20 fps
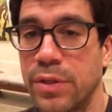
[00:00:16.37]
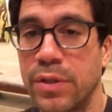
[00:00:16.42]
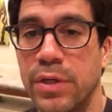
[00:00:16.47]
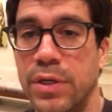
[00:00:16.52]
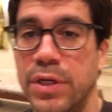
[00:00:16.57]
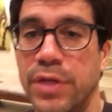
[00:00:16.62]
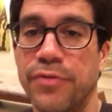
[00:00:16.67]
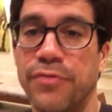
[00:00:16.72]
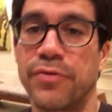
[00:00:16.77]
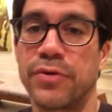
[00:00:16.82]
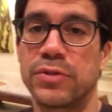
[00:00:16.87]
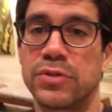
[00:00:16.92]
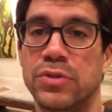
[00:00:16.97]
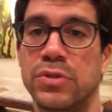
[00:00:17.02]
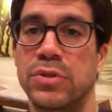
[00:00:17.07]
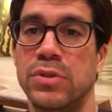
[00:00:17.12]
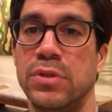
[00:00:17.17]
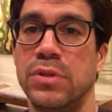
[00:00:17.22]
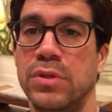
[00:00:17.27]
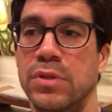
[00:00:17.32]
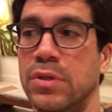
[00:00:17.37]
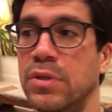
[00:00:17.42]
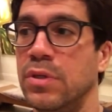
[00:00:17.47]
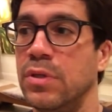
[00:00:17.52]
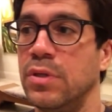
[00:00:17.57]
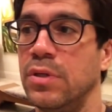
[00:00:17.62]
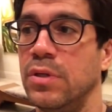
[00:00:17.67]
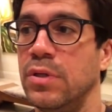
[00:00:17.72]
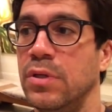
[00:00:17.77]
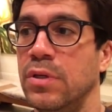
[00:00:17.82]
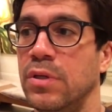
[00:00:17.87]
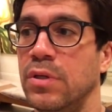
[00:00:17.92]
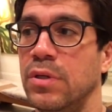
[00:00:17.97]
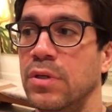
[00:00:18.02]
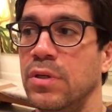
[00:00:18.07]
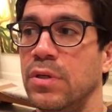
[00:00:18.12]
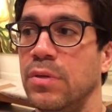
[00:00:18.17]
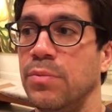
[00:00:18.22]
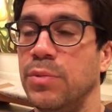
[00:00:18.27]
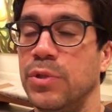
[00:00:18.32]
The difference
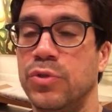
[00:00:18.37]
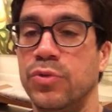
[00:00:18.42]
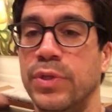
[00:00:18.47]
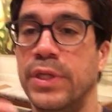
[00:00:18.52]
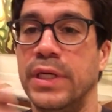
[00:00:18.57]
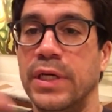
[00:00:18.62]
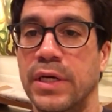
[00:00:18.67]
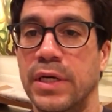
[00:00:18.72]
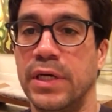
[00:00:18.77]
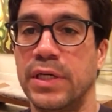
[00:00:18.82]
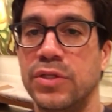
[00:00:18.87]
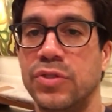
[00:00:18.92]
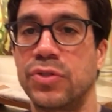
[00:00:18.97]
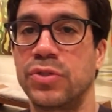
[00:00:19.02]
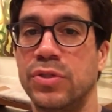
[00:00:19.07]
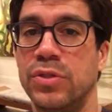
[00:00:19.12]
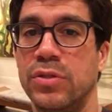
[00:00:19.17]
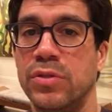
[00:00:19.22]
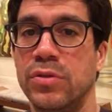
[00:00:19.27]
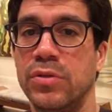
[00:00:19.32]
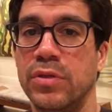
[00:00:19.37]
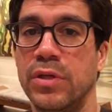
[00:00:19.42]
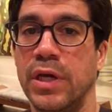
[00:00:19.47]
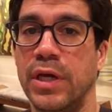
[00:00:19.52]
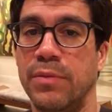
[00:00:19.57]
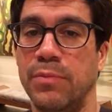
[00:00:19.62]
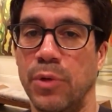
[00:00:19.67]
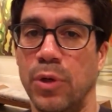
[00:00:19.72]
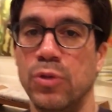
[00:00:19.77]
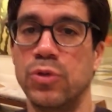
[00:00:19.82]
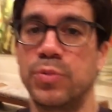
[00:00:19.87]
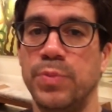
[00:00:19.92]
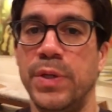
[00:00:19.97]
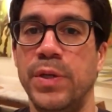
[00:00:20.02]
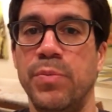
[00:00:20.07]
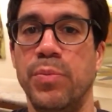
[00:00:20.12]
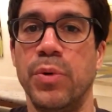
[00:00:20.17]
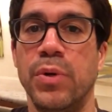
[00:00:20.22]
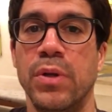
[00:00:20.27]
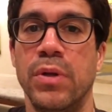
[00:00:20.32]
between us and most
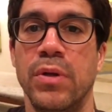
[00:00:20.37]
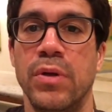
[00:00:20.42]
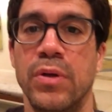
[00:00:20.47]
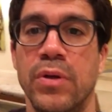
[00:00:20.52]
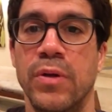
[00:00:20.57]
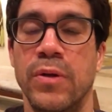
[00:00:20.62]
people